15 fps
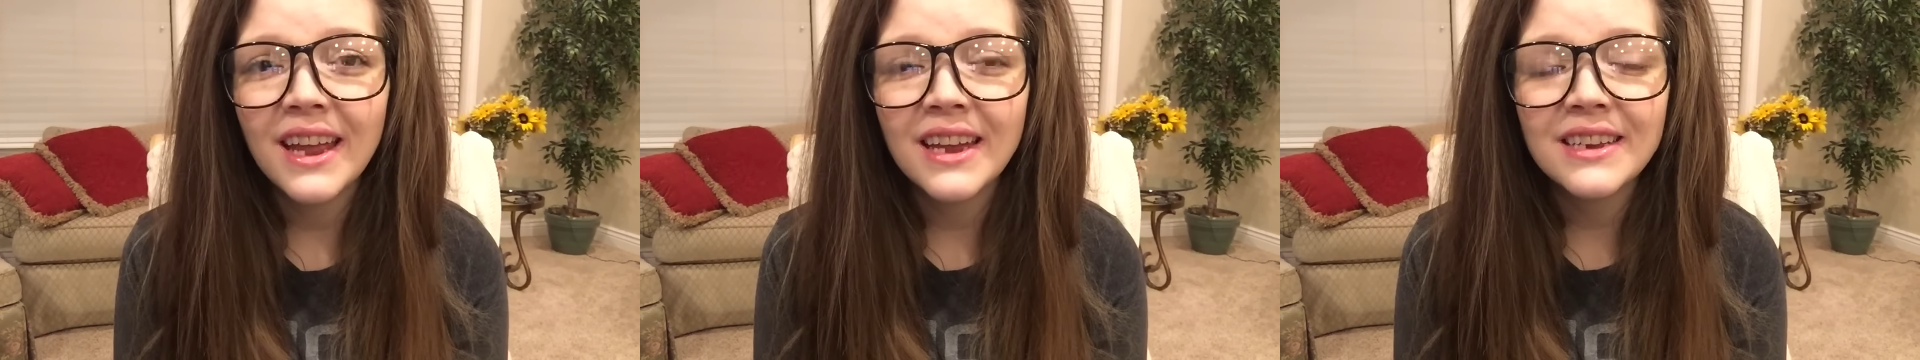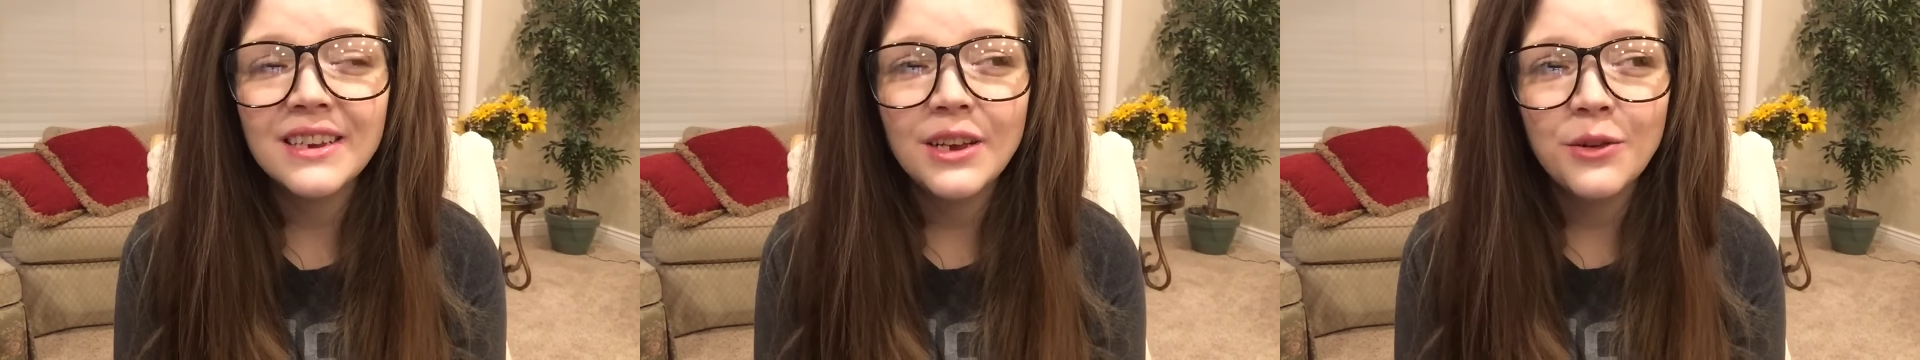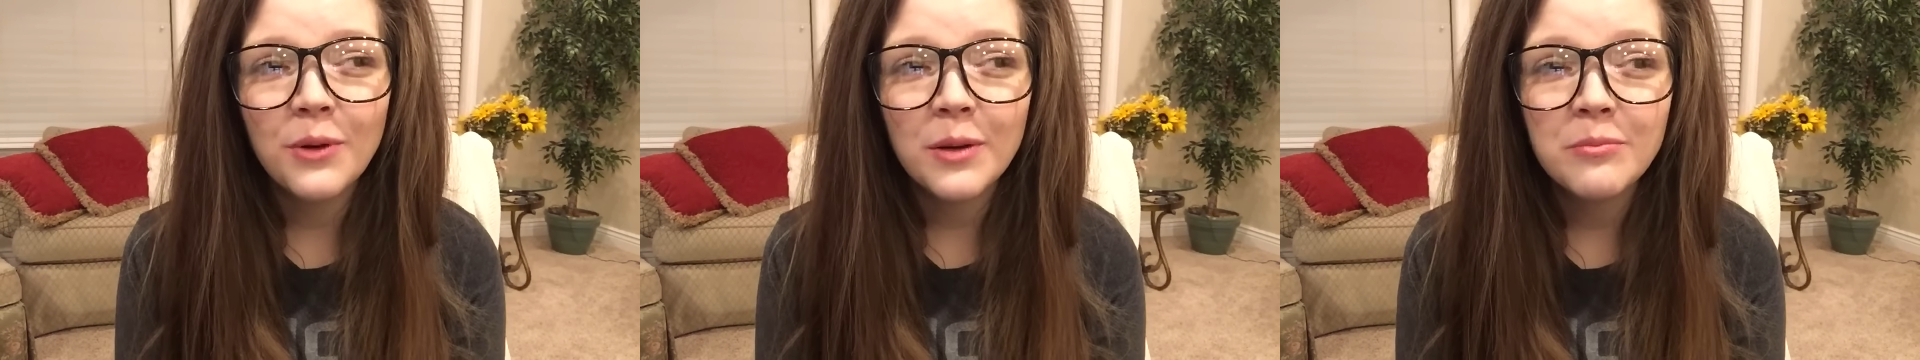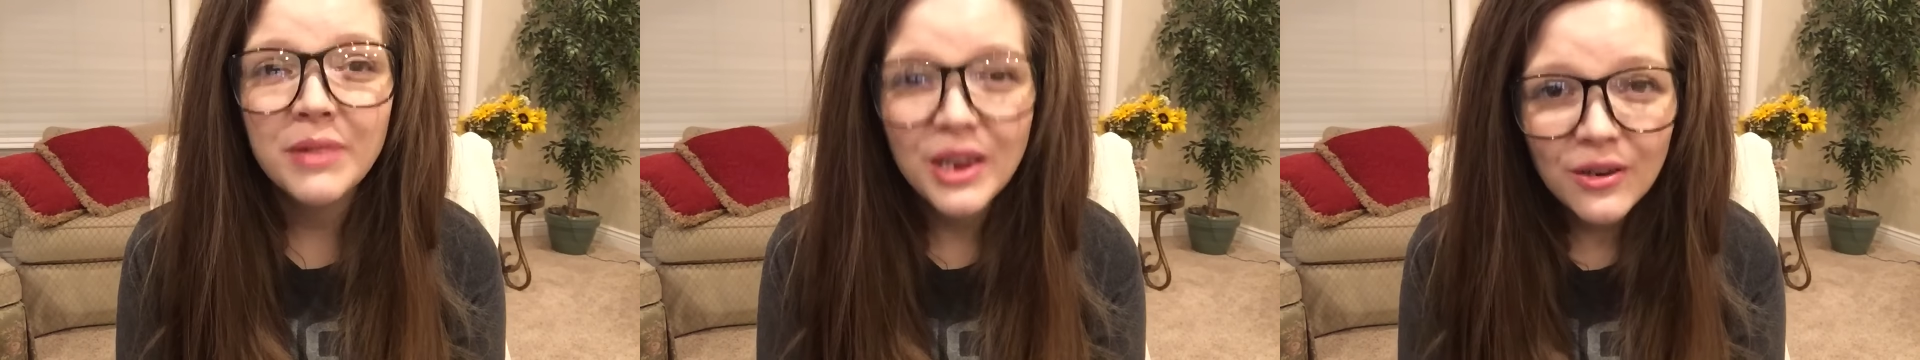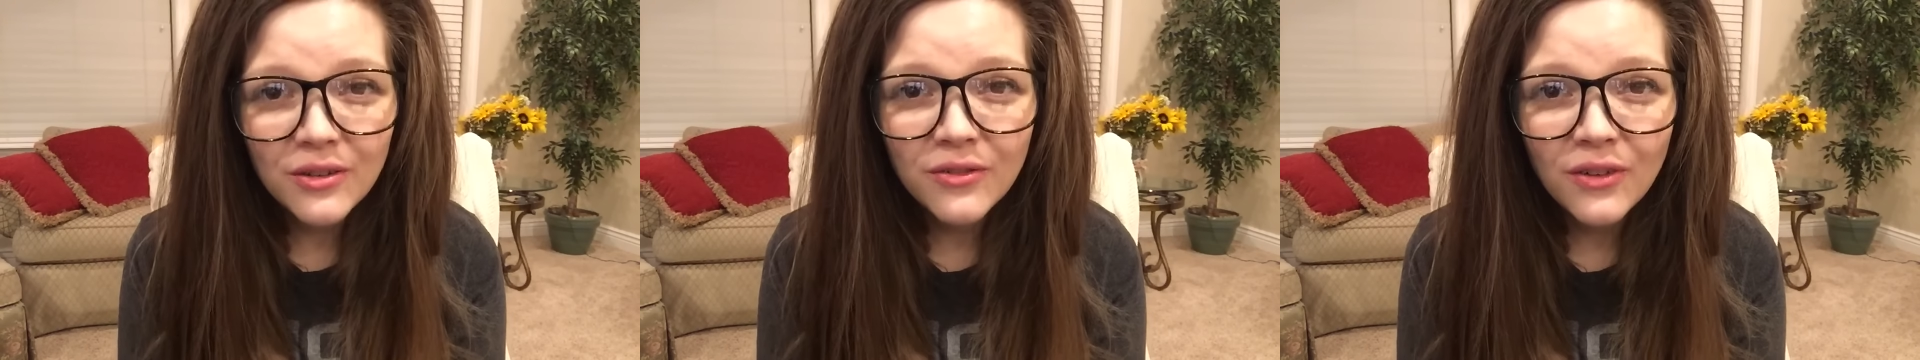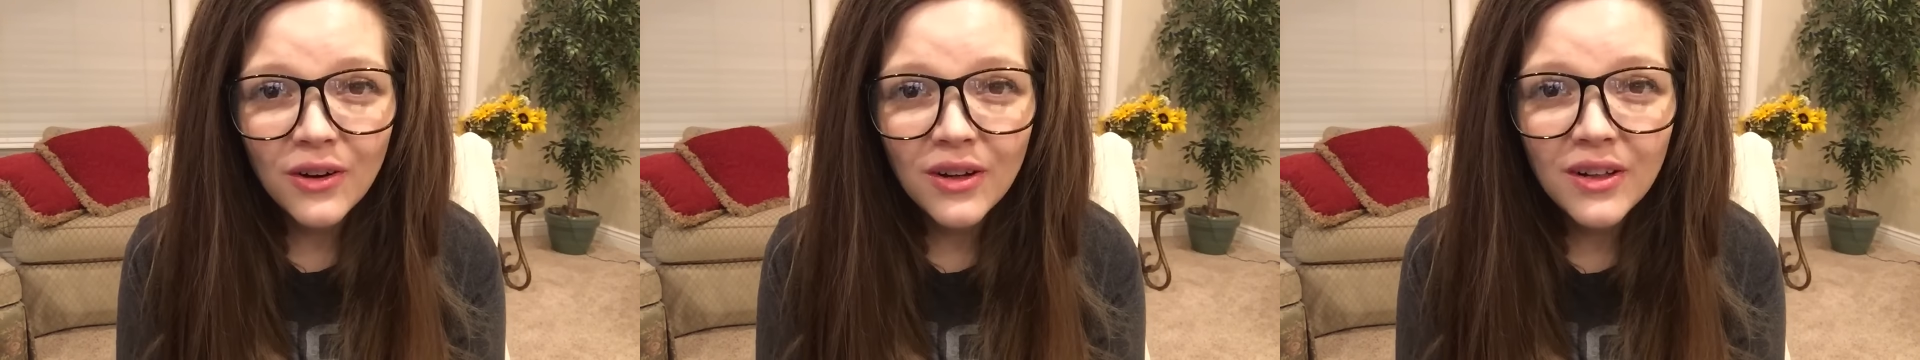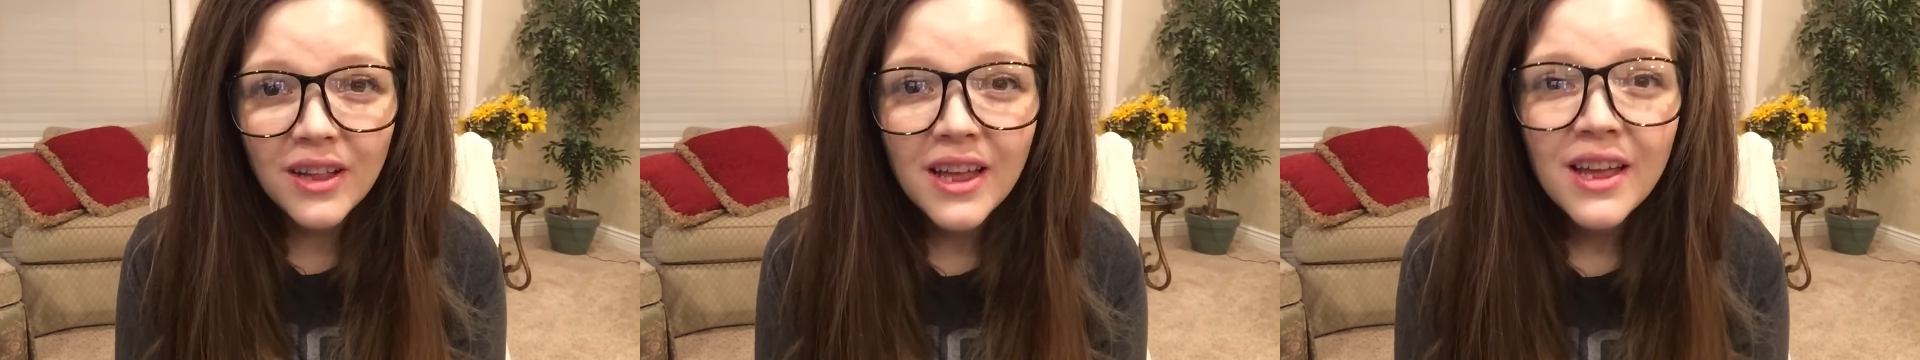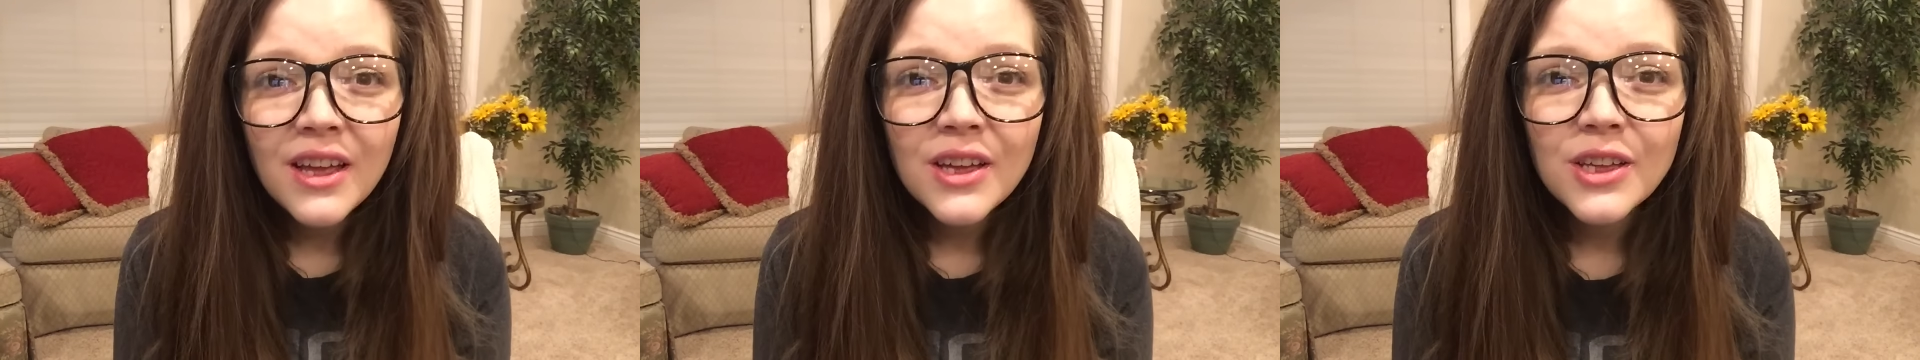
And you are beautiful,